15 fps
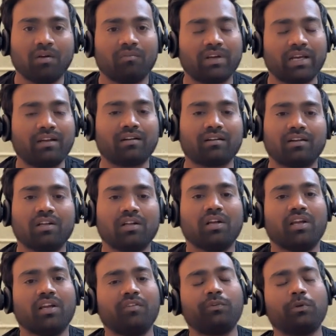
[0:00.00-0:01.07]
where
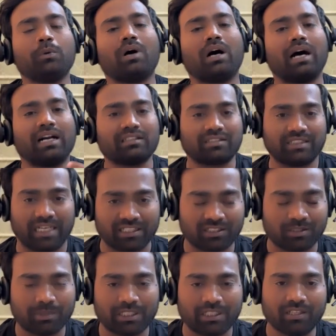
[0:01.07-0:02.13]
if you ask
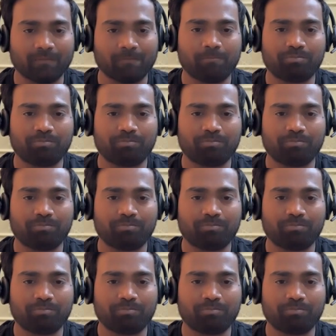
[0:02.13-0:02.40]
ChatGPT,